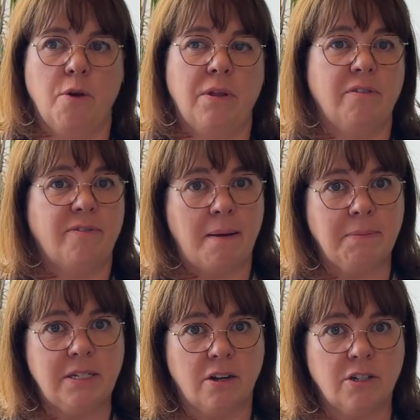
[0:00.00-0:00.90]
When the
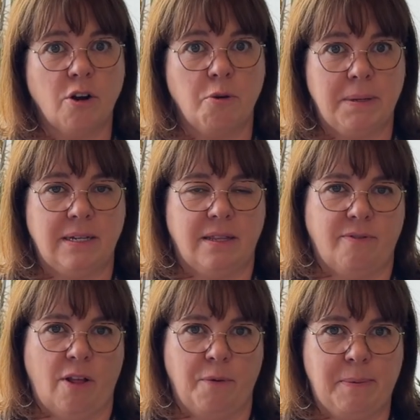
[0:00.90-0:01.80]
family doctor opens it the
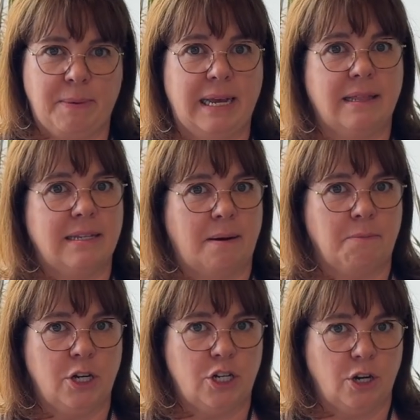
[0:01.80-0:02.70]
following week, the
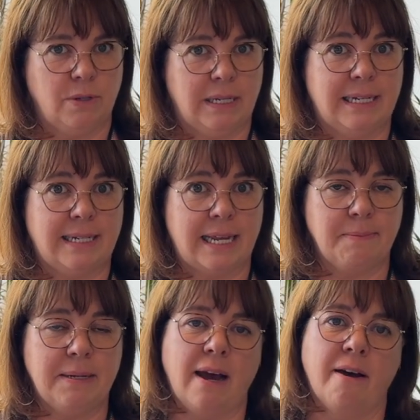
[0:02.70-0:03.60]
summary shows an
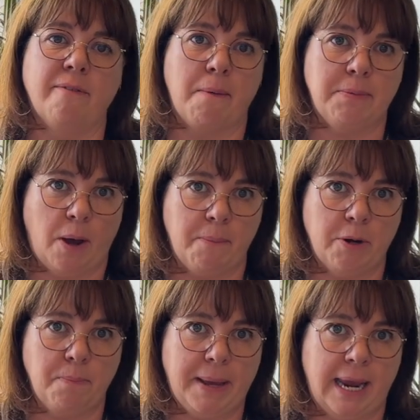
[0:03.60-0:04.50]
assessment of
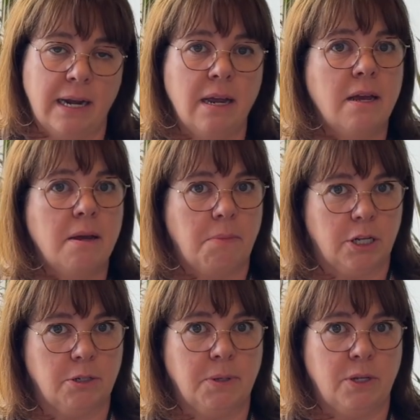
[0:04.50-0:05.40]
abdominal pain,
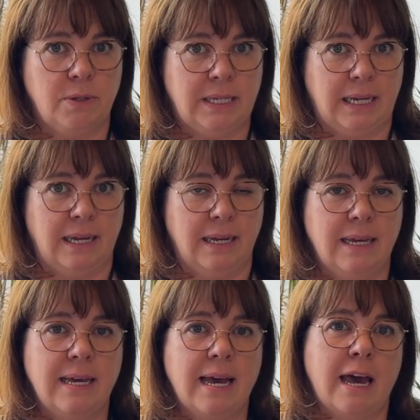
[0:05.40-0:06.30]
possible UC,
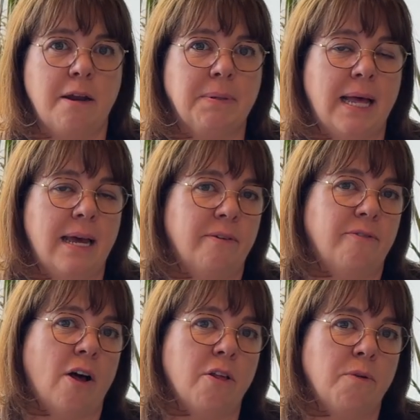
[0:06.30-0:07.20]
and a plan of
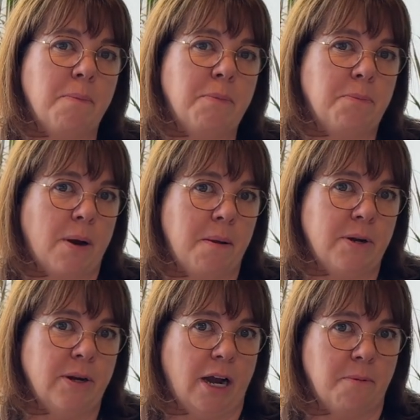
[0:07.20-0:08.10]
follow-up with
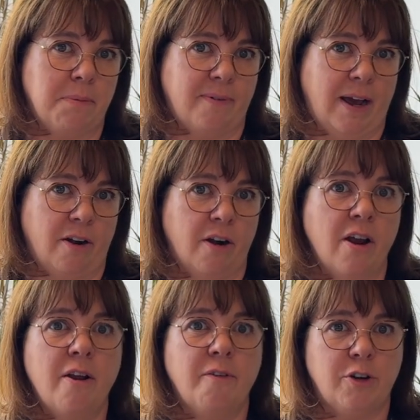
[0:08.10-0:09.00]
primary care provider
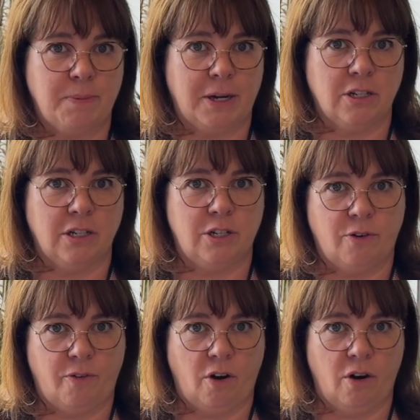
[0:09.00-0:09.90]
for specialist
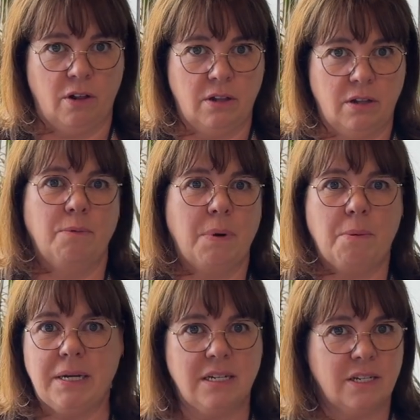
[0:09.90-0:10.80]
referral. But
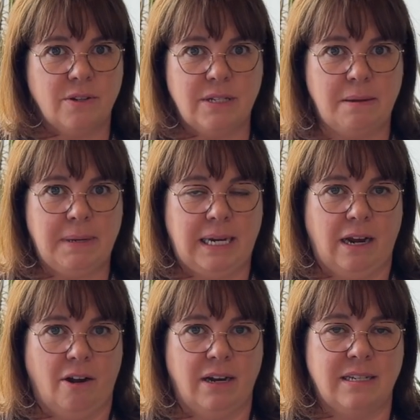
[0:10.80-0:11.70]
what does UC mean
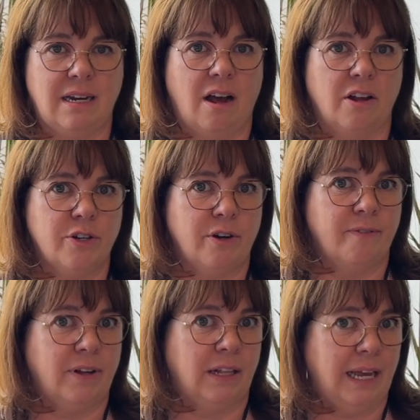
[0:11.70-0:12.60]
here? Is it
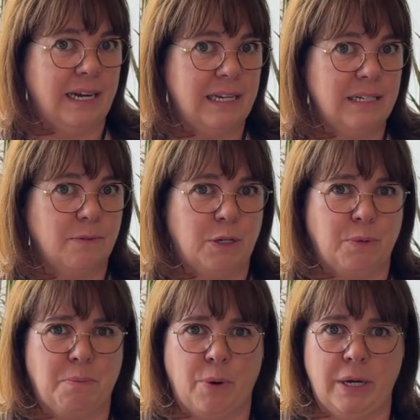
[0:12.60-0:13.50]
ulcerative colitis, which
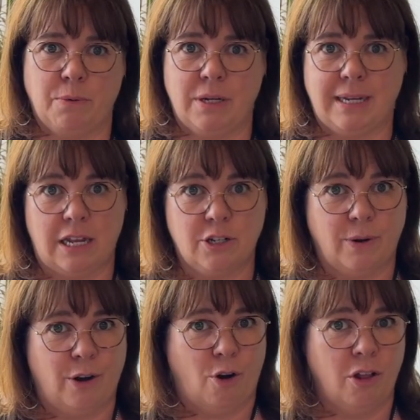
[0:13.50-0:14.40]
would point towards
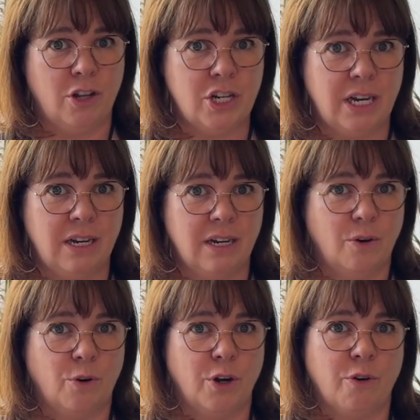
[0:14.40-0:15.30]
gastroenterology,
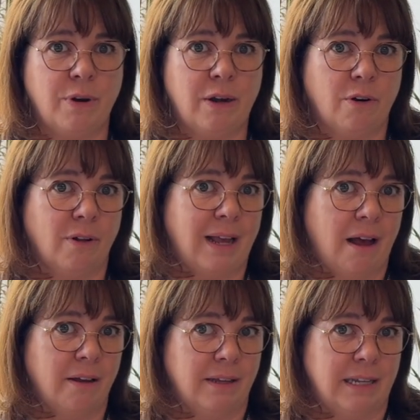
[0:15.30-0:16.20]
or ureteral
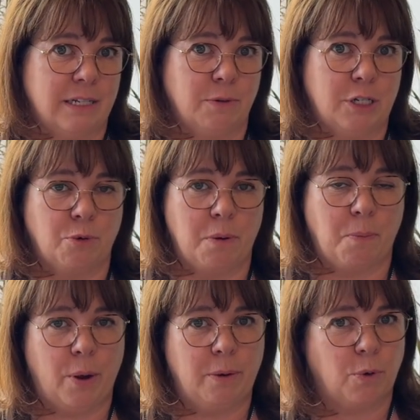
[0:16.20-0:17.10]
calculus, which would
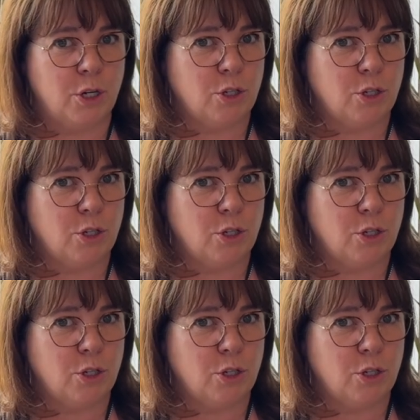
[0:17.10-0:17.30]
point towards